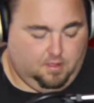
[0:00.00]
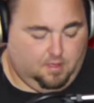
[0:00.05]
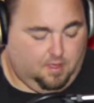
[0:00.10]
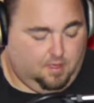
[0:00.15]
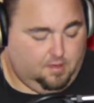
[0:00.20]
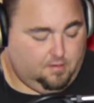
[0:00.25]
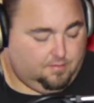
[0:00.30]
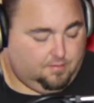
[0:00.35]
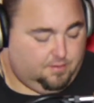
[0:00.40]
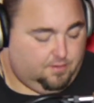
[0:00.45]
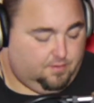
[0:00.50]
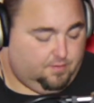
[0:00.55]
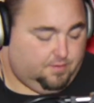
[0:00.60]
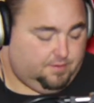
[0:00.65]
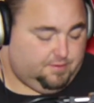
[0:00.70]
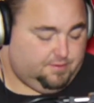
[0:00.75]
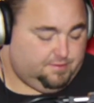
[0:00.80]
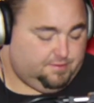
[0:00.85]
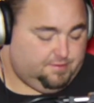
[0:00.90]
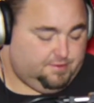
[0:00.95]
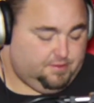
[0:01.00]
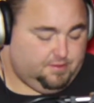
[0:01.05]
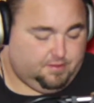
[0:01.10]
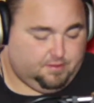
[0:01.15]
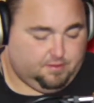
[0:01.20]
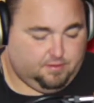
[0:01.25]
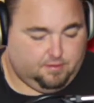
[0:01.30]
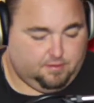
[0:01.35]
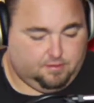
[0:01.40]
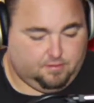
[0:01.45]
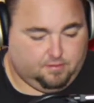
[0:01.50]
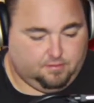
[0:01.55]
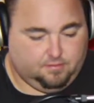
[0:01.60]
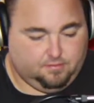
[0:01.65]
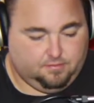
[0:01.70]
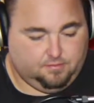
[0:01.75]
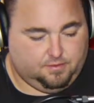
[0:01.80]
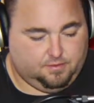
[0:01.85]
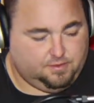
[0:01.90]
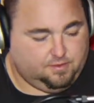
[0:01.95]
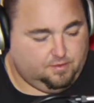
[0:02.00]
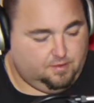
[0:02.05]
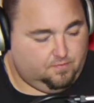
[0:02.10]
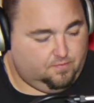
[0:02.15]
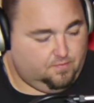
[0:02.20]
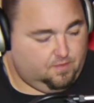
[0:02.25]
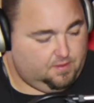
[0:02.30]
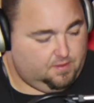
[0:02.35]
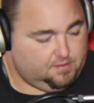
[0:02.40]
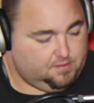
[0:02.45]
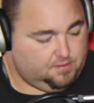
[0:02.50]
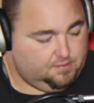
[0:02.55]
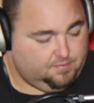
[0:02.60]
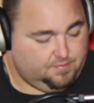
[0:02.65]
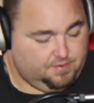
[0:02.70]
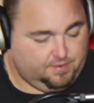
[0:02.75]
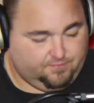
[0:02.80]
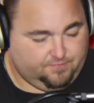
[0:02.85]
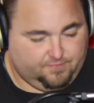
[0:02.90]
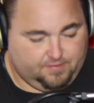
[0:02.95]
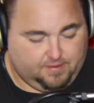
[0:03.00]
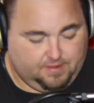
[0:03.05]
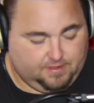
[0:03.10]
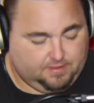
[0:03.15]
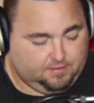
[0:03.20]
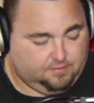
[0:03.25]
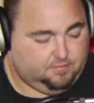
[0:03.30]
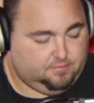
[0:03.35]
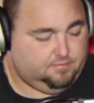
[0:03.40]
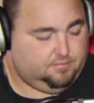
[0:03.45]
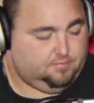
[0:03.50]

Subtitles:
I don't know. I just think Deshaun Watson, a big fan.